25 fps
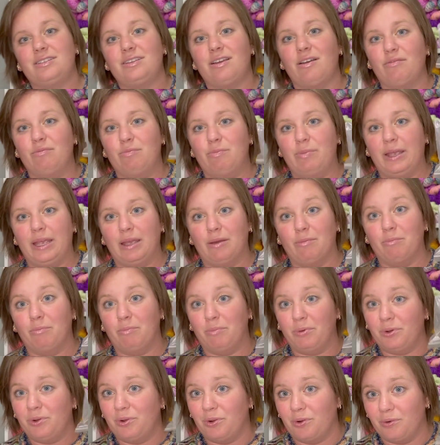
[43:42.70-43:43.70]
of
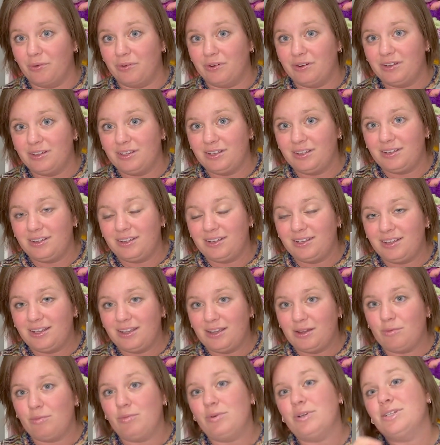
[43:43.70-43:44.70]
bamboo,
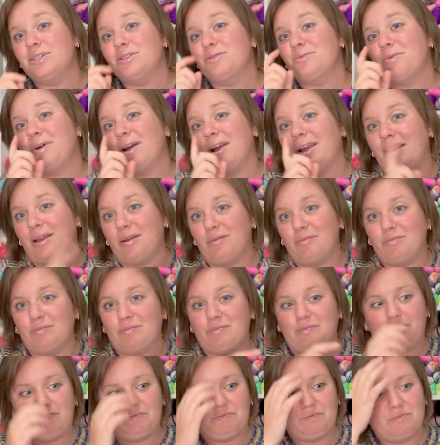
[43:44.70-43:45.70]
which is why I'm
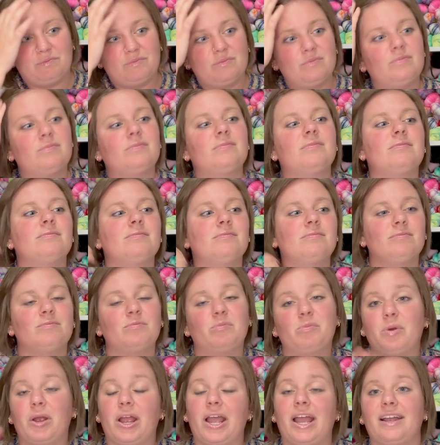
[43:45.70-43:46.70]

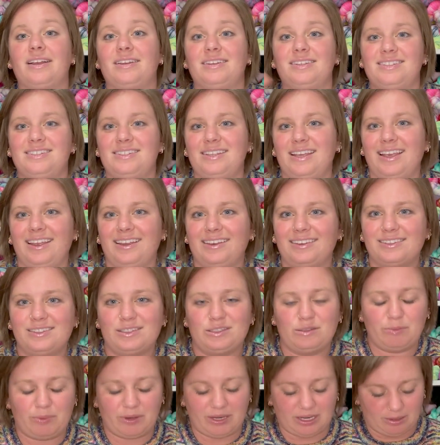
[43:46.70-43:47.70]
practicing
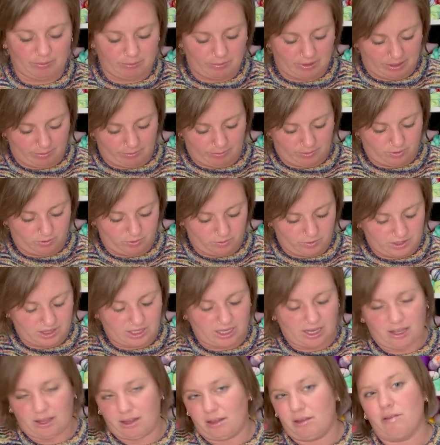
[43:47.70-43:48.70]
spinning bamboo with
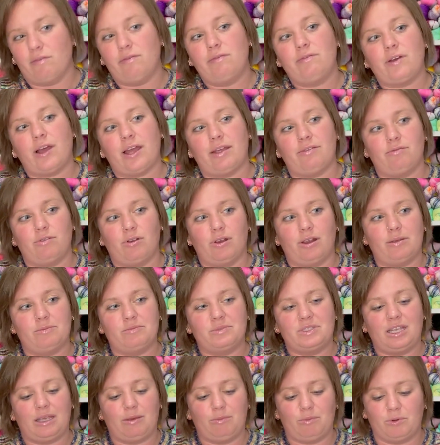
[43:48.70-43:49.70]
like a little 5-gram
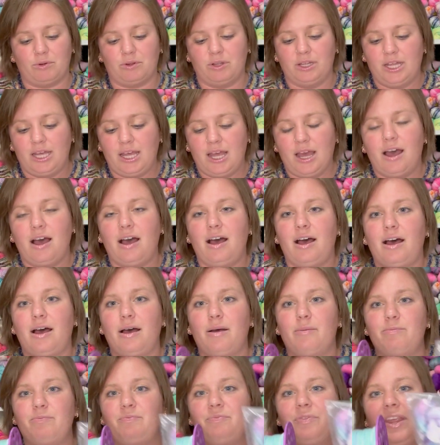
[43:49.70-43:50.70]
sample.
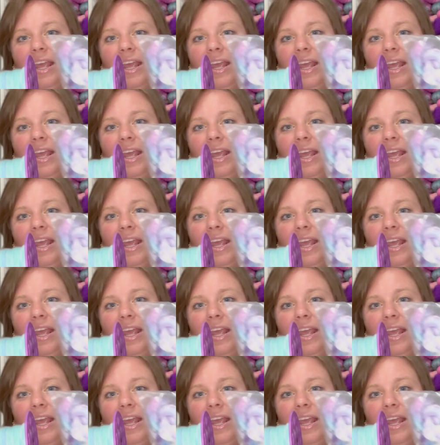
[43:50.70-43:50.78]
And